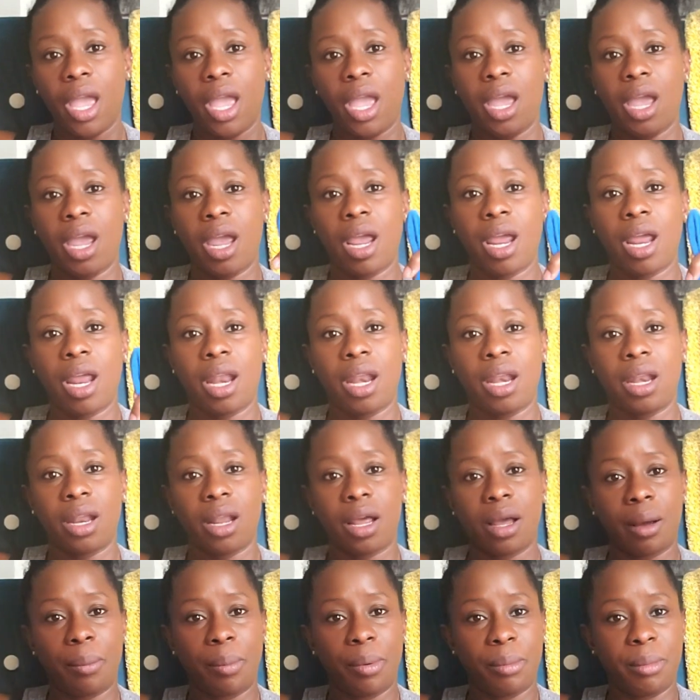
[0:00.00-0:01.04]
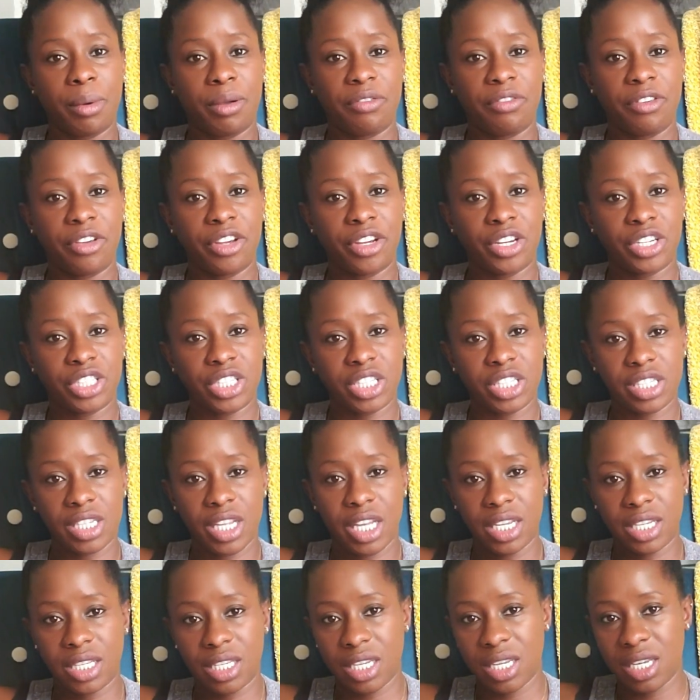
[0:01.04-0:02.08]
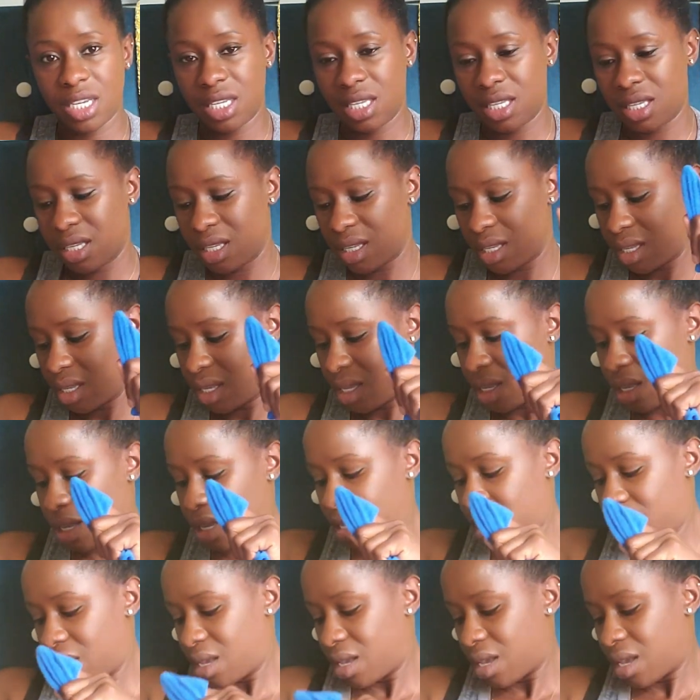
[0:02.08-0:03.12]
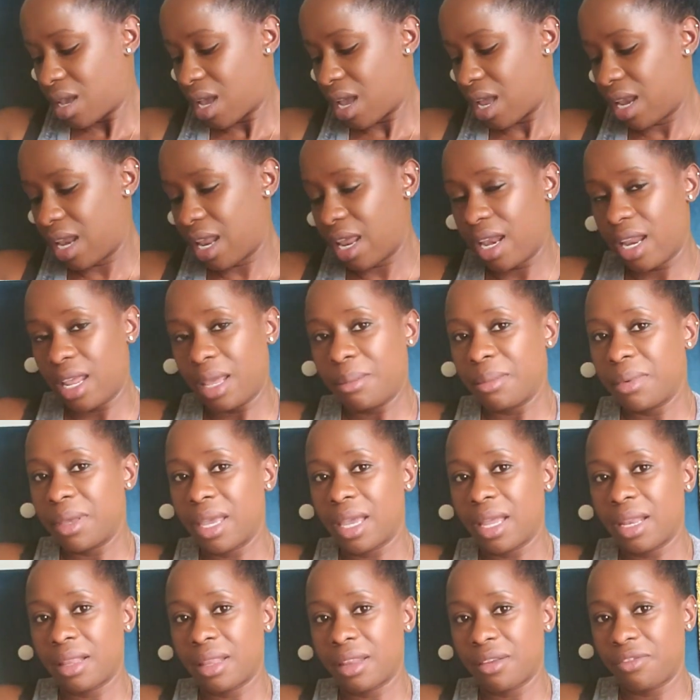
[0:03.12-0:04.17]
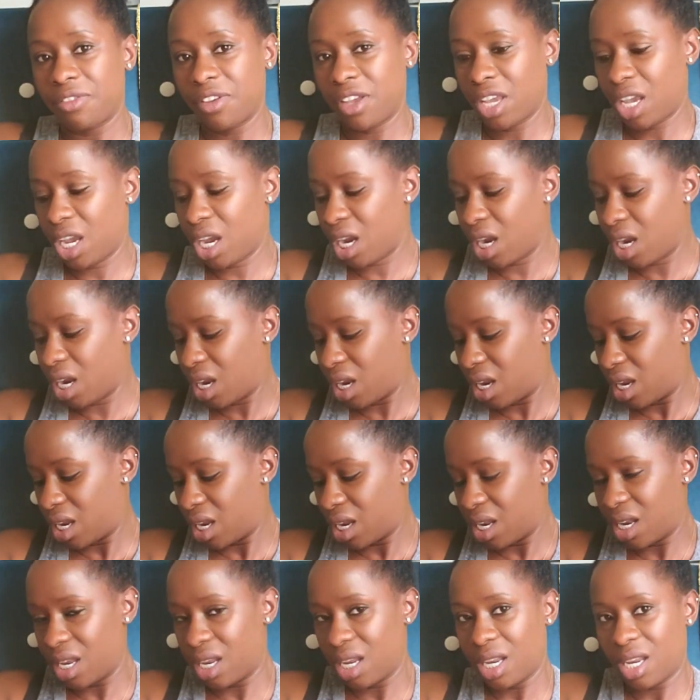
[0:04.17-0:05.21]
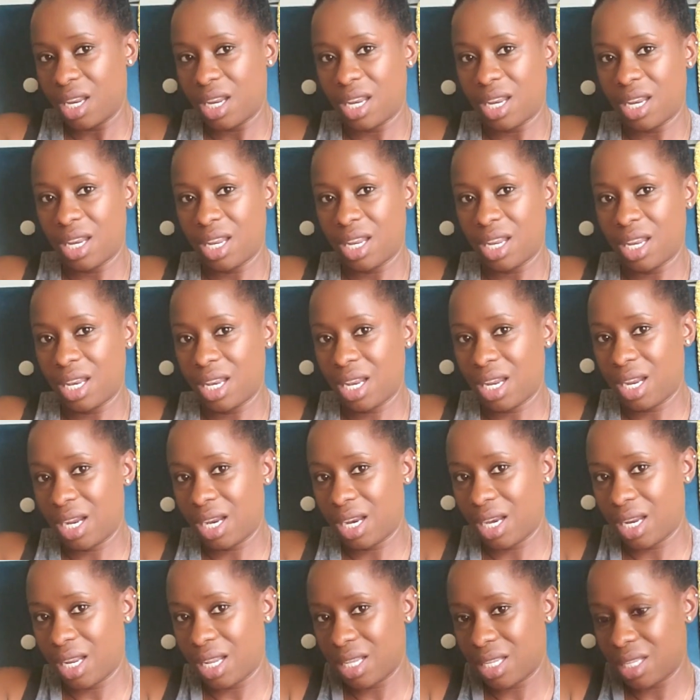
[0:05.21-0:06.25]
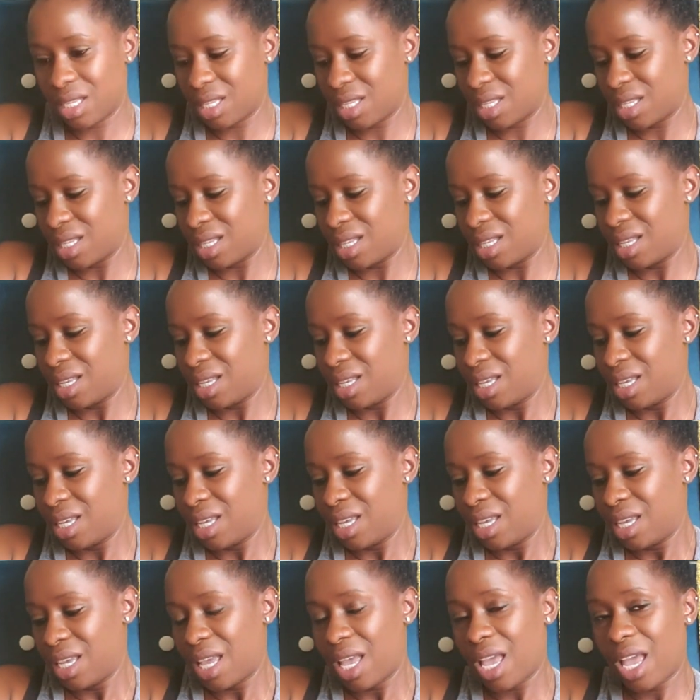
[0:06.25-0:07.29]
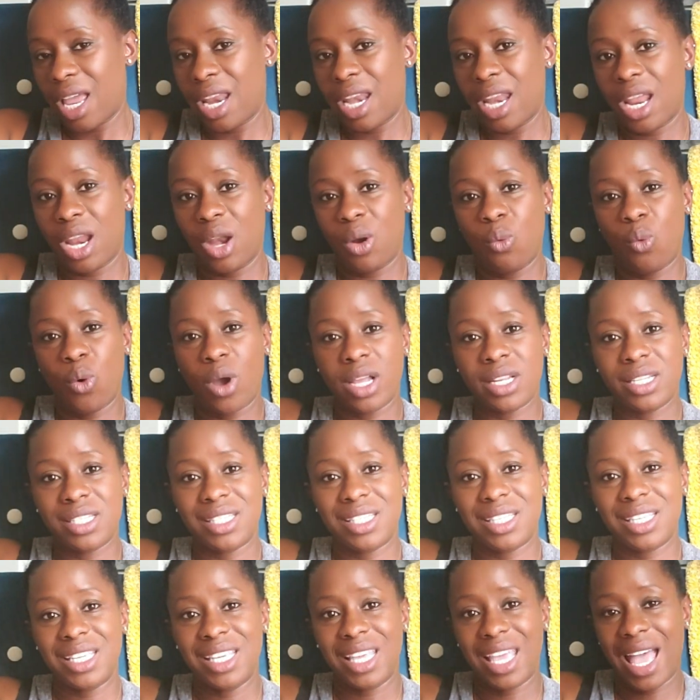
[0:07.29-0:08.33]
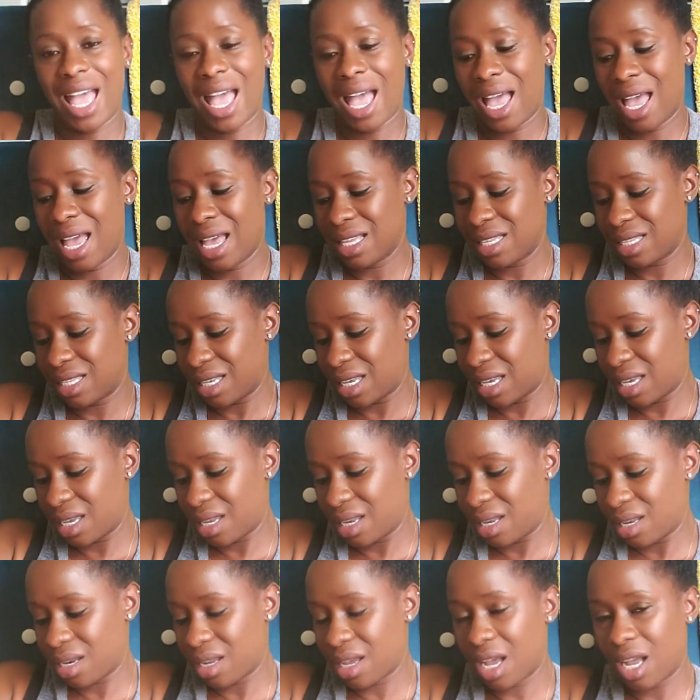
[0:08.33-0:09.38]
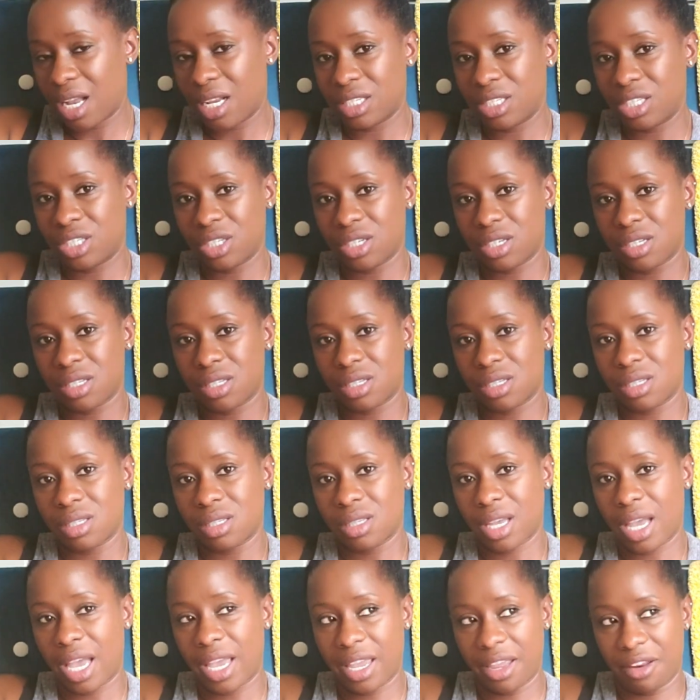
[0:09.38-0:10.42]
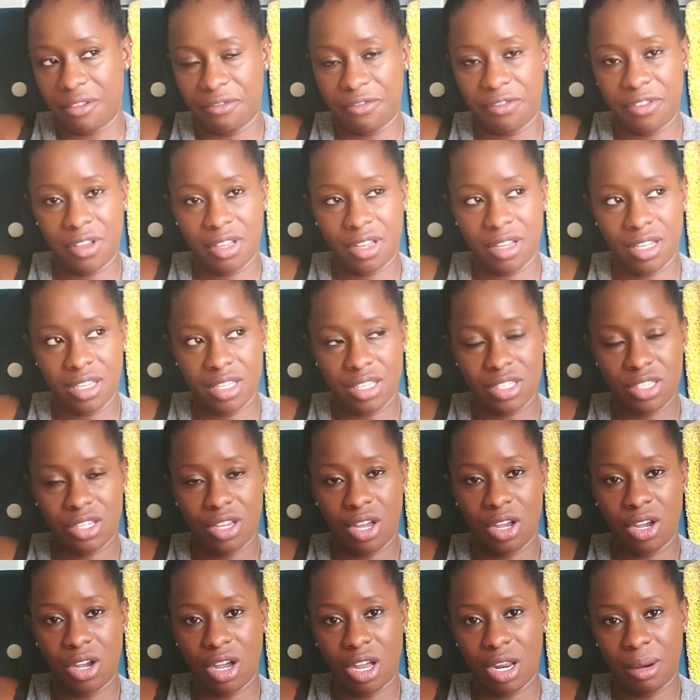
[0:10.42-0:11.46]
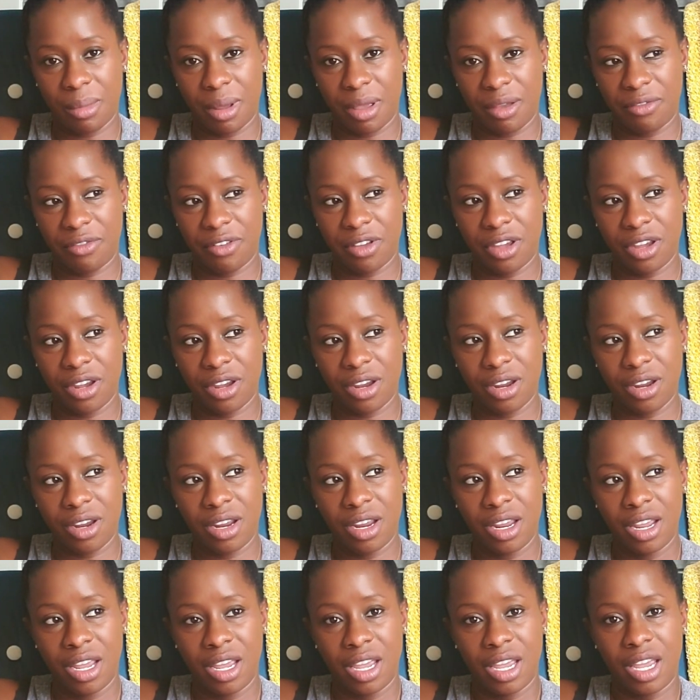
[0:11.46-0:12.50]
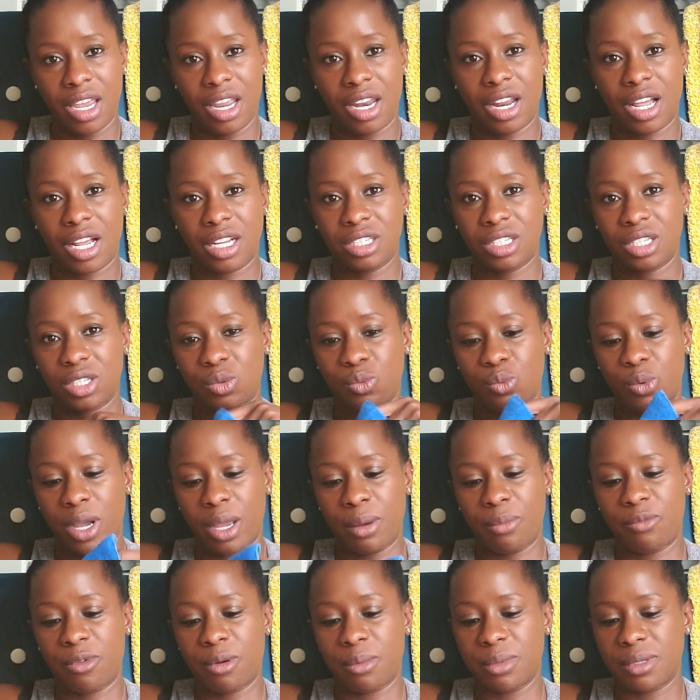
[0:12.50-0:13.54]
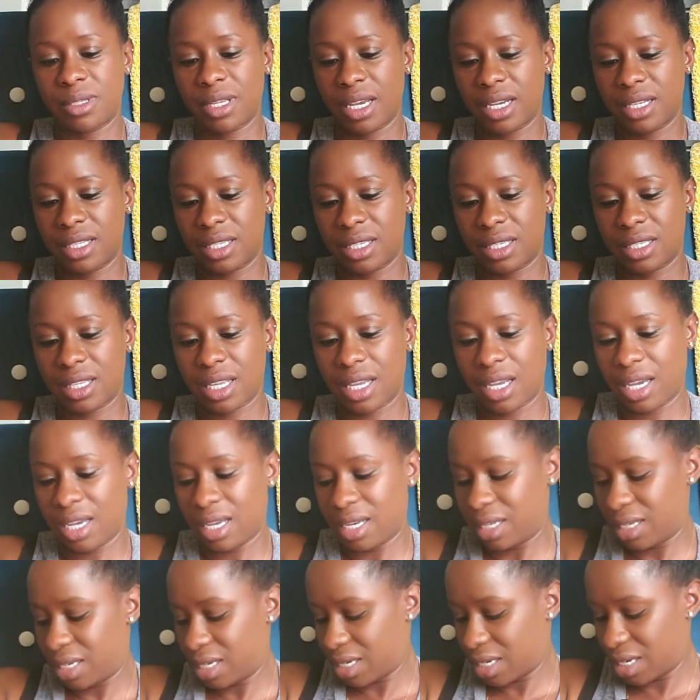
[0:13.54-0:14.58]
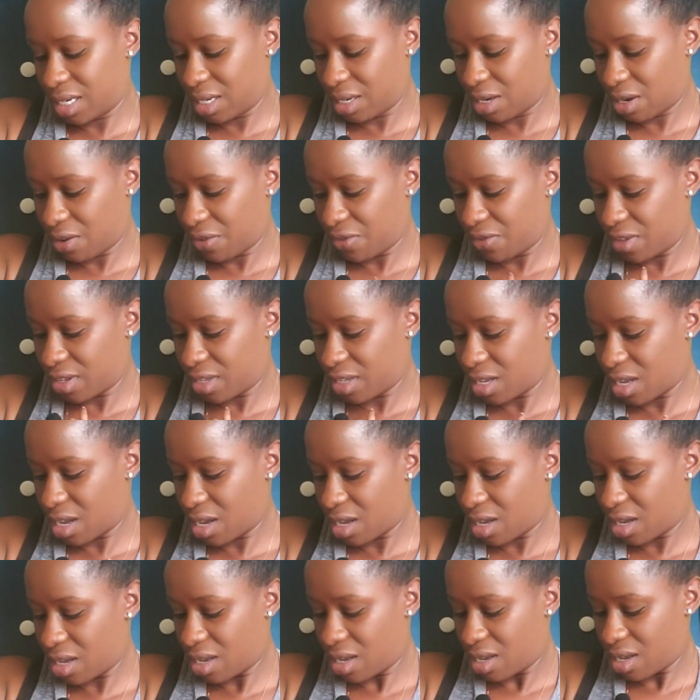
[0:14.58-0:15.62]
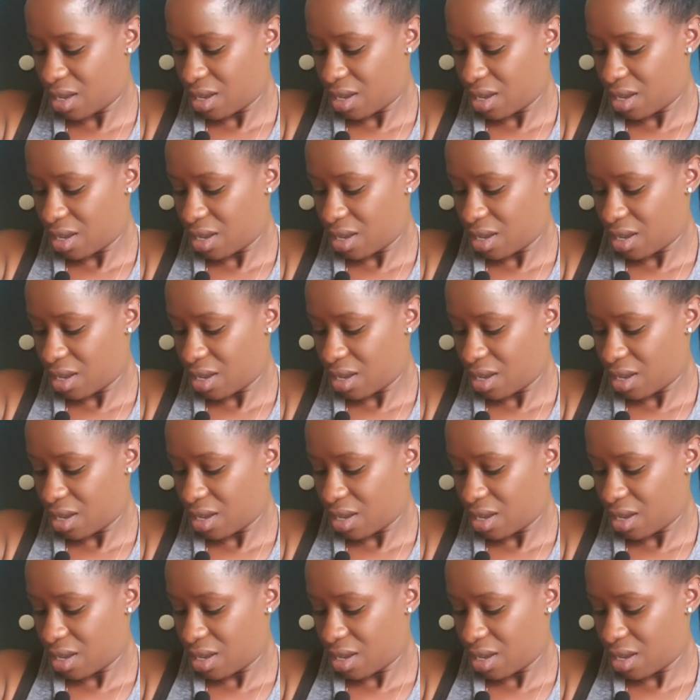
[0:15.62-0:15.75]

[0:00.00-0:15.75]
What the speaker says: And I put my finger just like this. I let him get the finger. There it is. And then once he has it, I can feel his tongue on my finger, and I'll just wipe from side to side to clean off the tongue.